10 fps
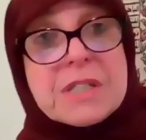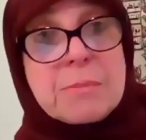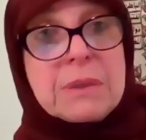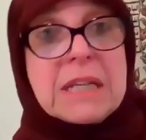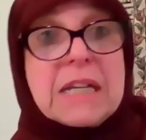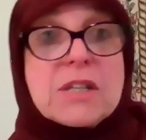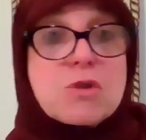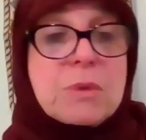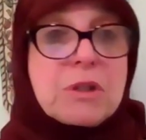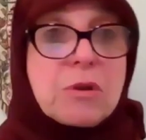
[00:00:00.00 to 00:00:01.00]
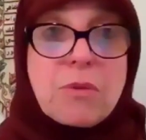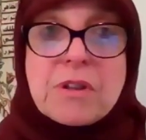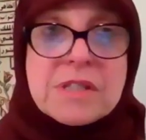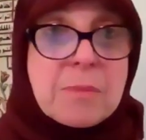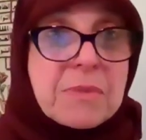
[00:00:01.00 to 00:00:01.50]
siblings? Do we know
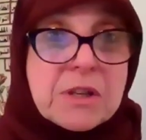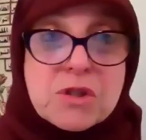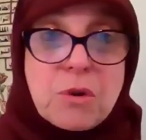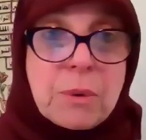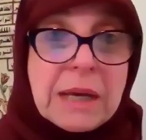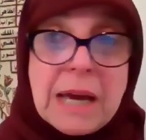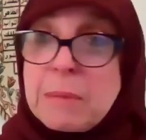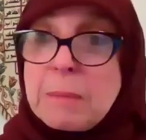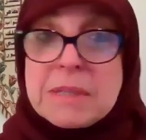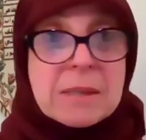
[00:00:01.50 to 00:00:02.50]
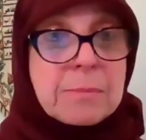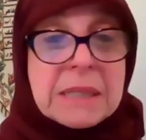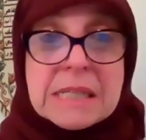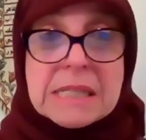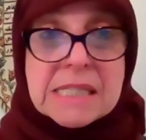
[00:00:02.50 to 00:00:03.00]
that something's going on? Maybe
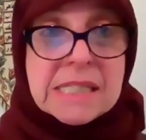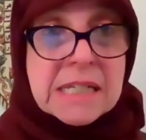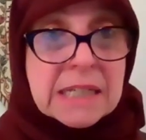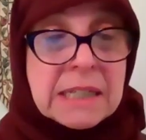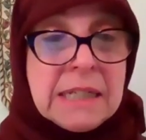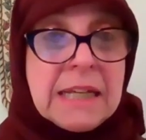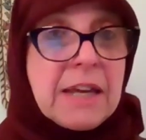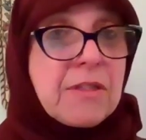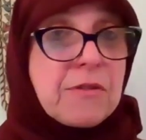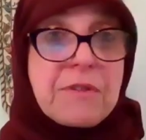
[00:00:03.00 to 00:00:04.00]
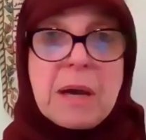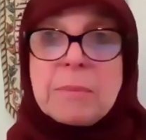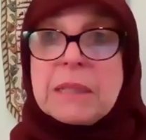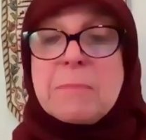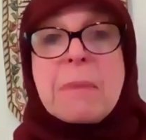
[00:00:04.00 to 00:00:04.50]
somebody is sick in the
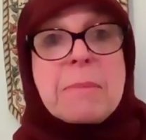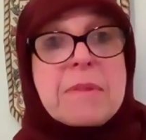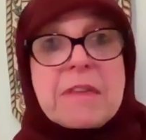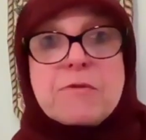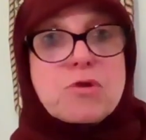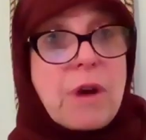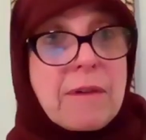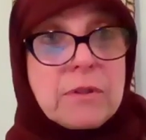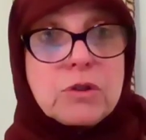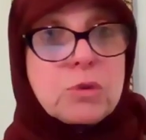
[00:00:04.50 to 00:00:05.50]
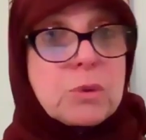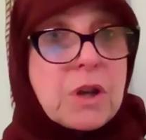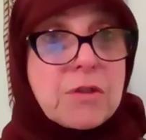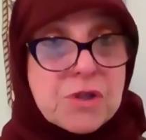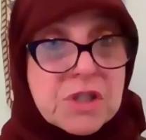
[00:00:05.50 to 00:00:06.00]
family. Maybe they've traveled to
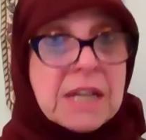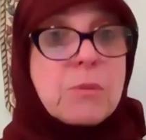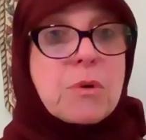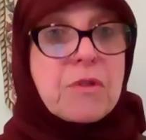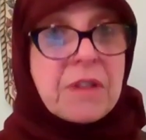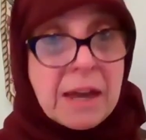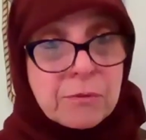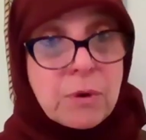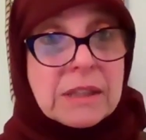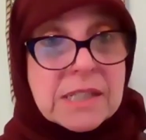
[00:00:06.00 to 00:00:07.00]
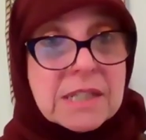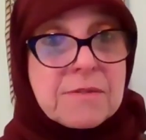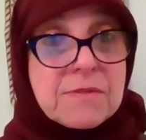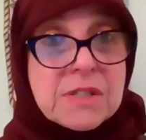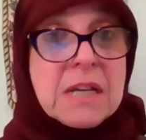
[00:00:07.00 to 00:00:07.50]
another state where they have
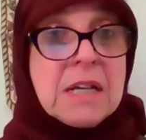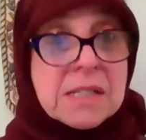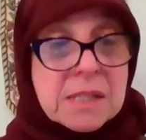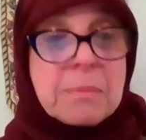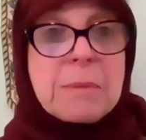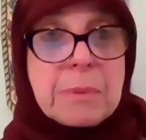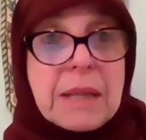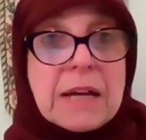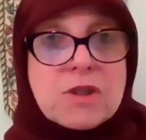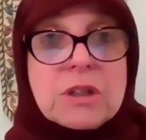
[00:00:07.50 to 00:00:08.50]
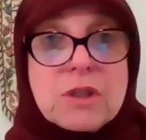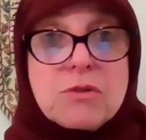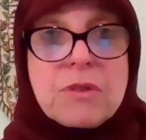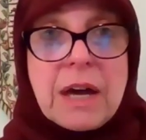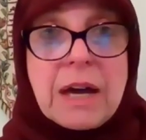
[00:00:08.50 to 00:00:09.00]
relatives. Some people actually
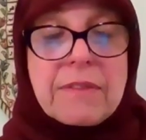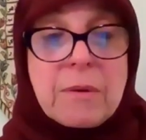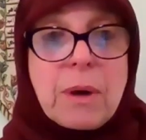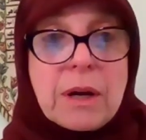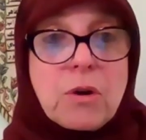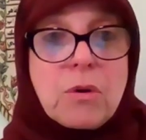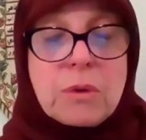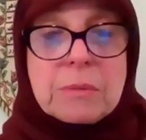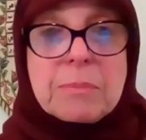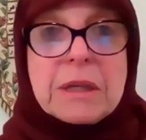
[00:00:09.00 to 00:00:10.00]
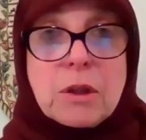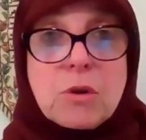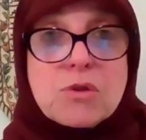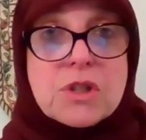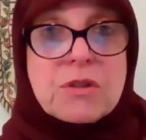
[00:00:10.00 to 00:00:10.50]
do that. They want to go and be
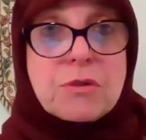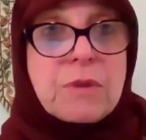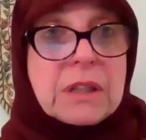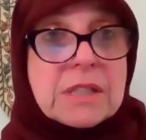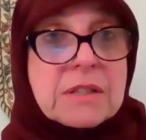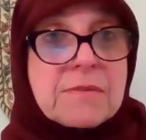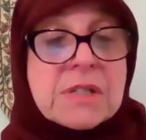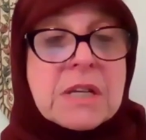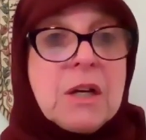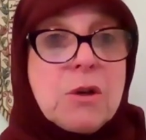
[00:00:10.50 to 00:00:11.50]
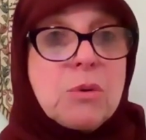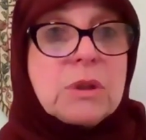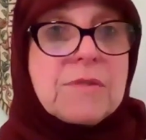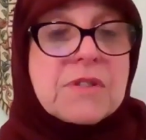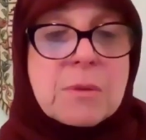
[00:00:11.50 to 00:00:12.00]
close to their relatives who
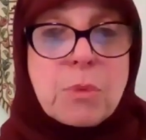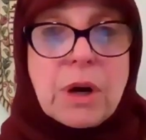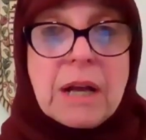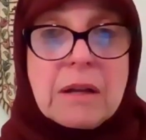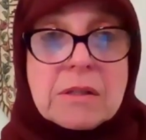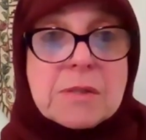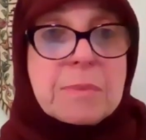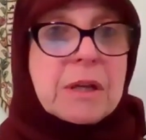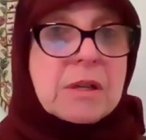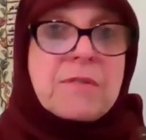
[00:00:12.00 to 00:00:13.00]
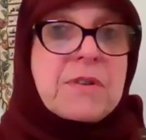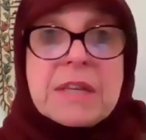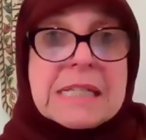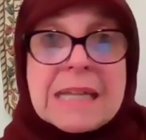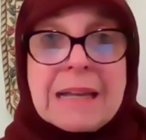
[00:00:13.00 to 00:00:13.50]
live somewhere else because
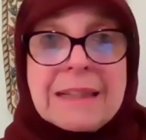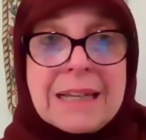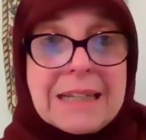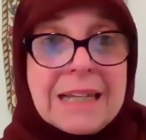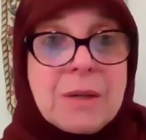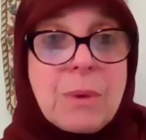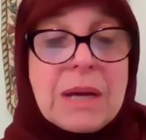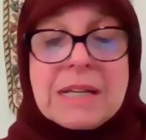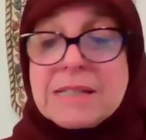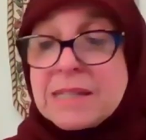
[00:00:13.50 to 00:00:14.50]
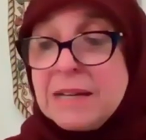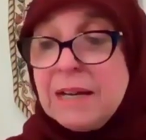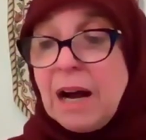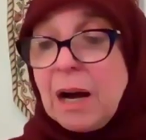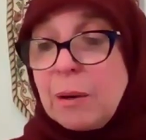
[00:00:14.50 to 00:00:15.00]
everything is online anyways,
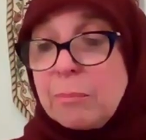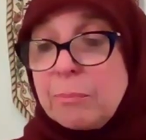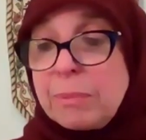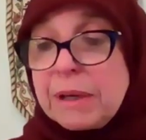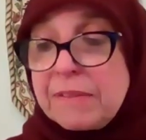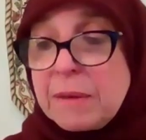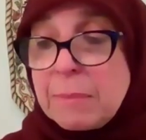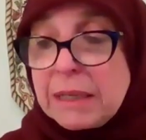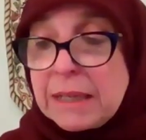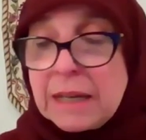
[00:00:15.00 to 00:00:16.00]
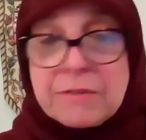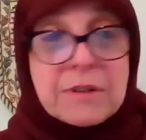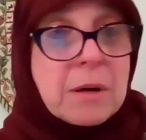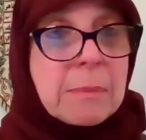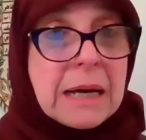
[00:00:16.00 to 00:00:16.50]
but they might not
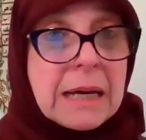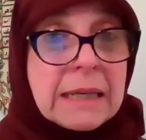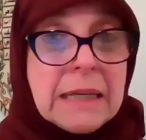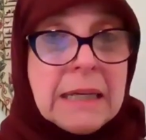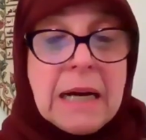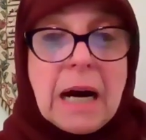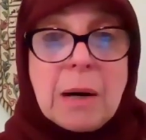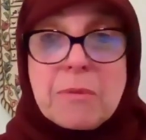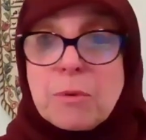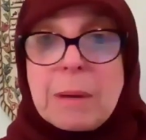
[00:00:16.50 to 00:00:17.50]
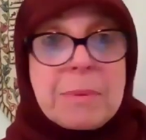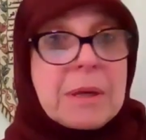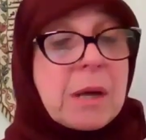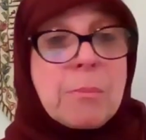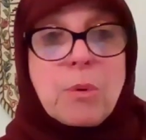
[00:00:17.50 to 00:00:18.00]
have come on. There might
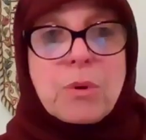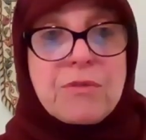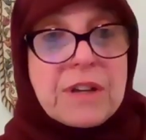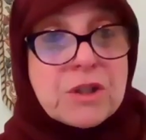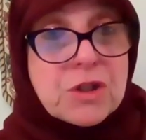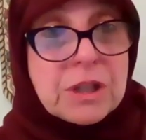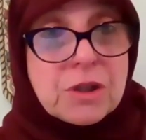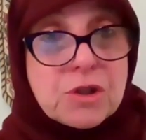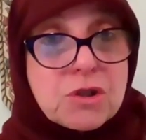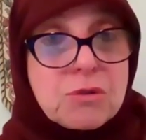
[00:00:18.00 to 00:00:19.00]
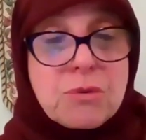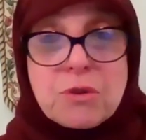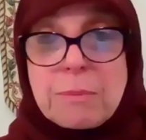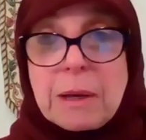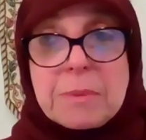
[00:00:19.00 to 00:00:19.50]
be a motivation issue.
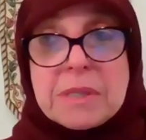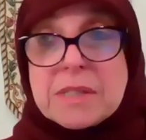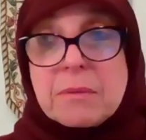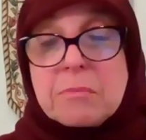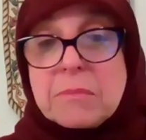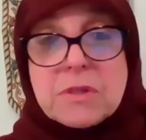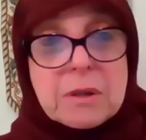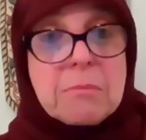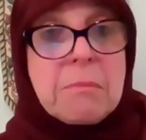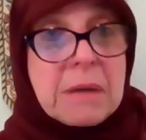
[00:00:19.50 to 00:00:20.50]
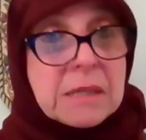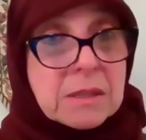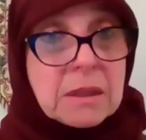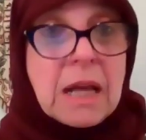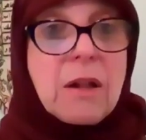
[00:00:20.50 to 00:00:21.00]
There might be some
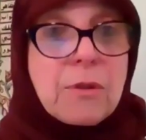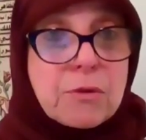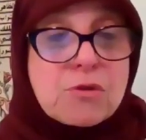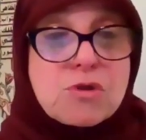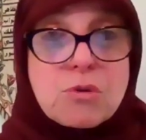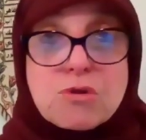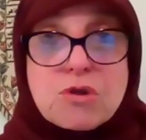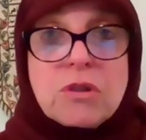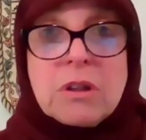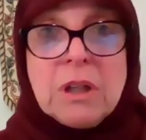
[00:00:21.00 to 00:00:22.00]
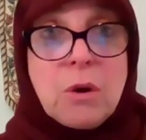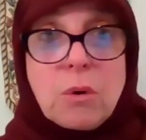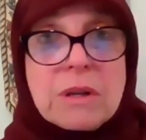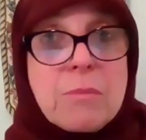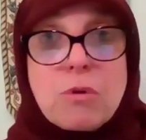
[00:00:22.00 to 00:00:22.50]
mental health or social
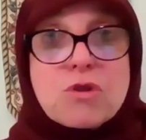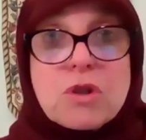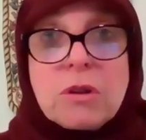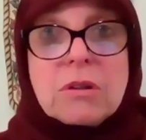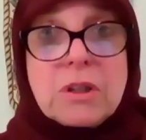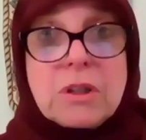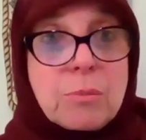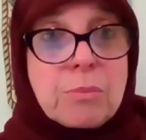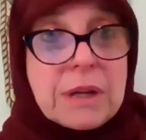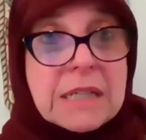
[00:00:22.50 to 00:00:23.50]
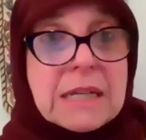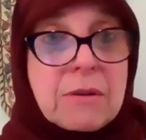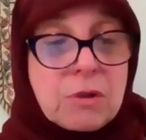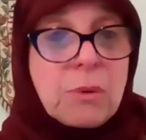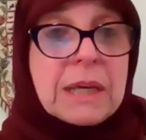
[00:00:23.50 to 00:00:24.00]
or emotional, you know,
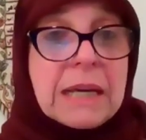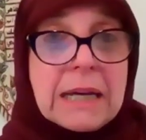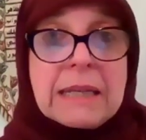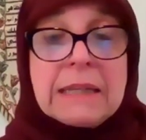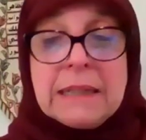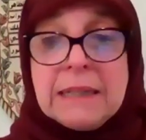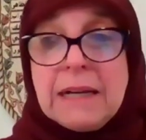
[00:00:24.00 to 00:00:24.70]
breakdown going on